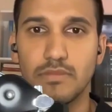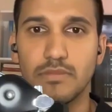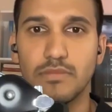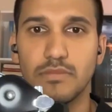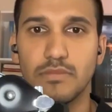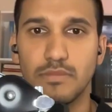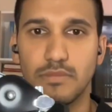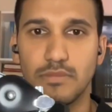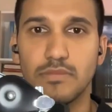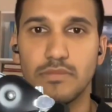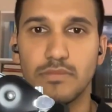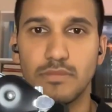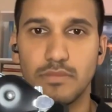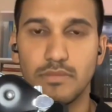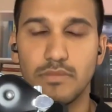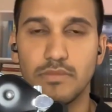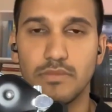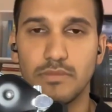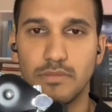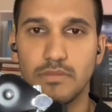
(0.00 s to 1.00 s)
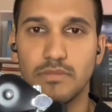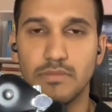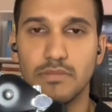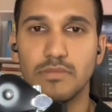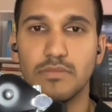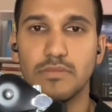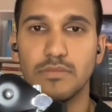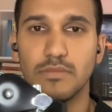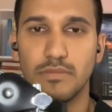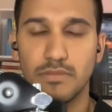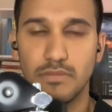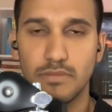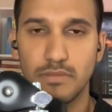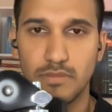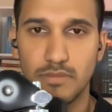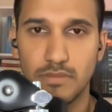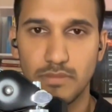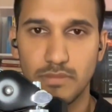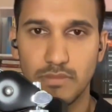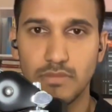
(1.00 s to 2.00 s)

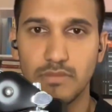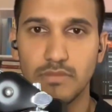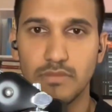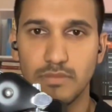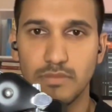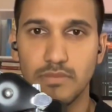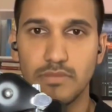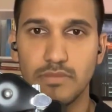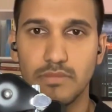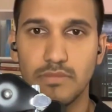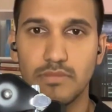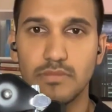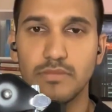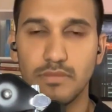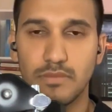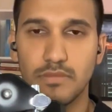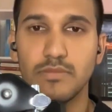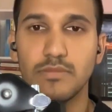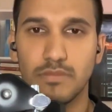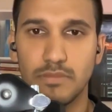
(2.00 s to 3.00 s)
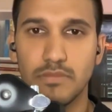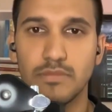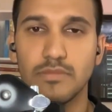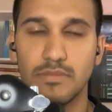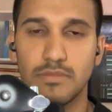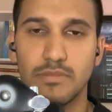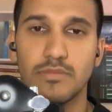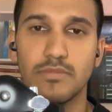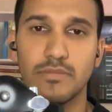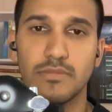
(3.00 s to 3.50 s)
No words are spoken by the person on screen.